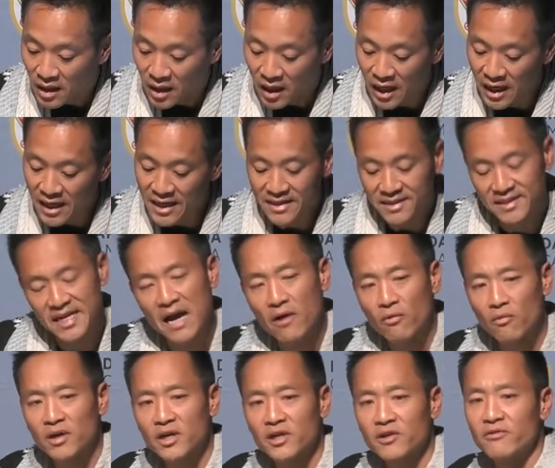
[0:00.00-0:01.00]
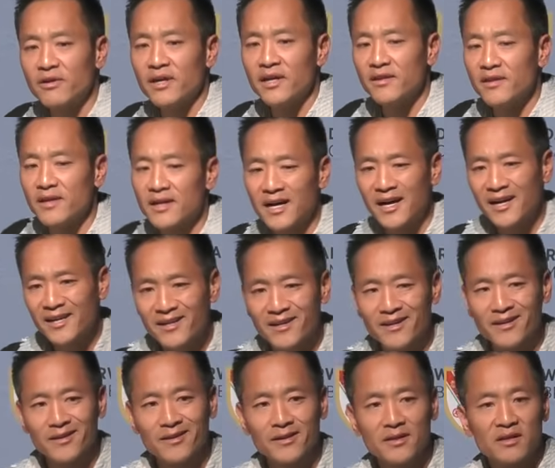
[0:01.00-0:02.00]
Uh, is that what created the kind
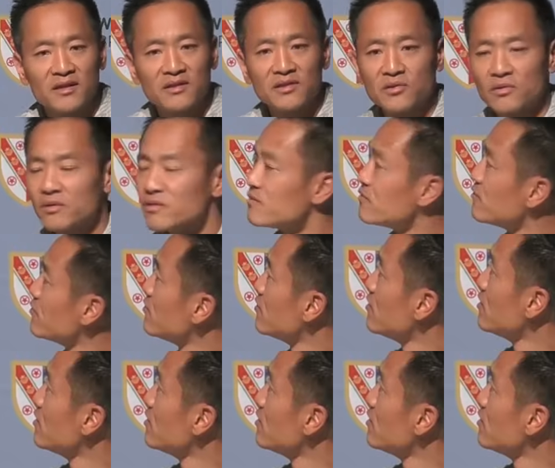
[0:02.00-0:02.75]
of sort of